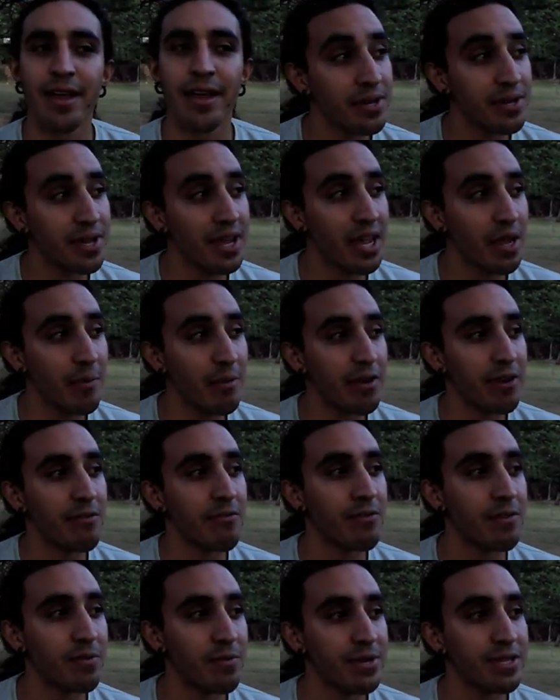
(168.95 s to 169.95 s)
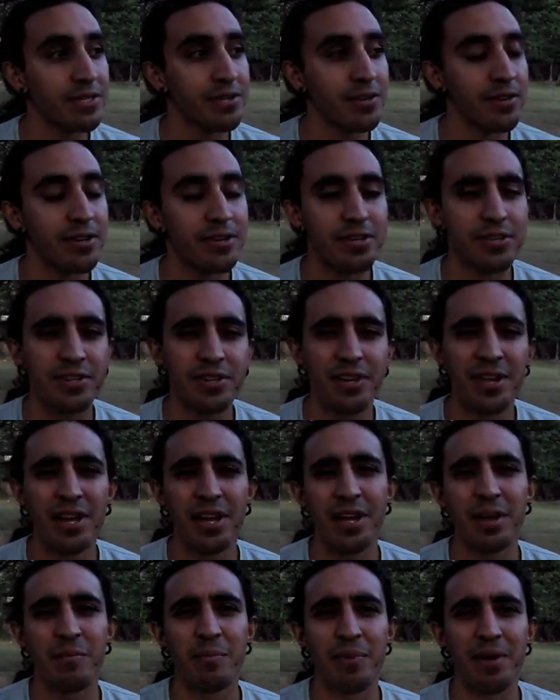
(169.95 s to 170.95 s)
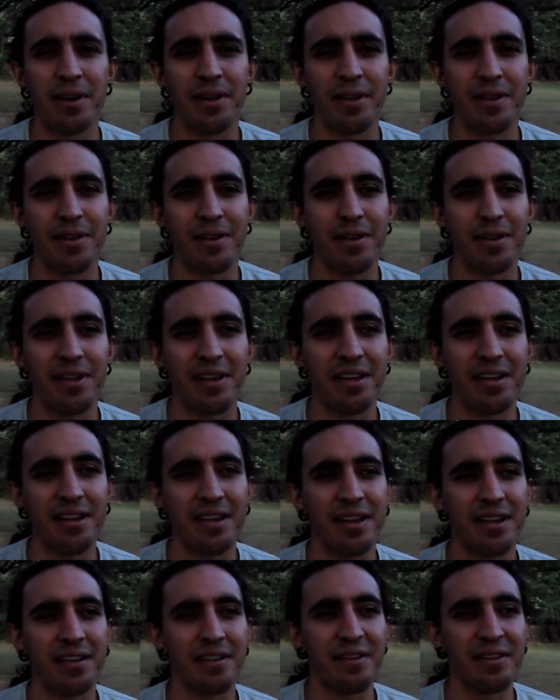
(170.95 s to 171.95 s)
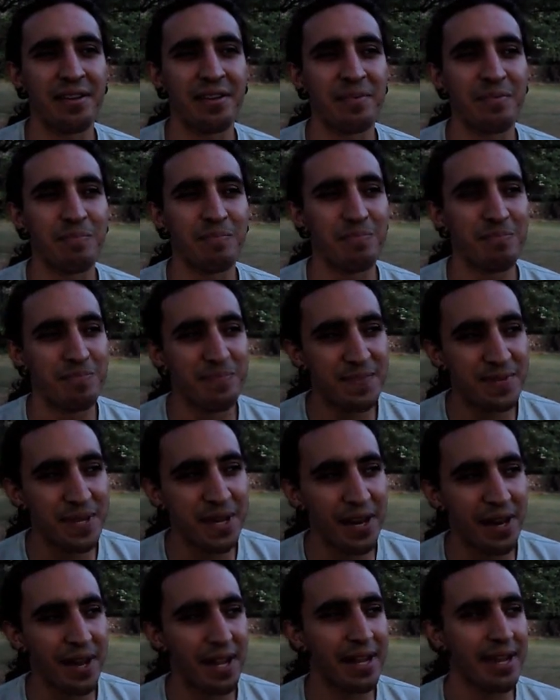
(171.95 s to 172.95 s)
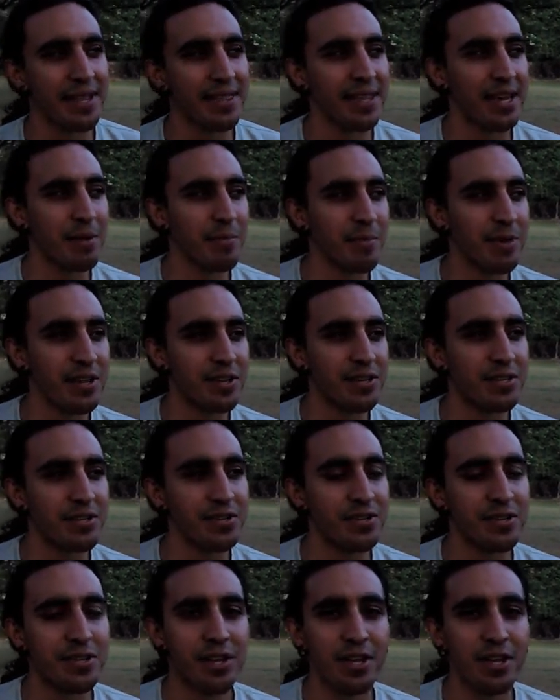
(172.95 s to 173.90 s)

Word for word: Originally came here for research, but I kind of didn't like it that much.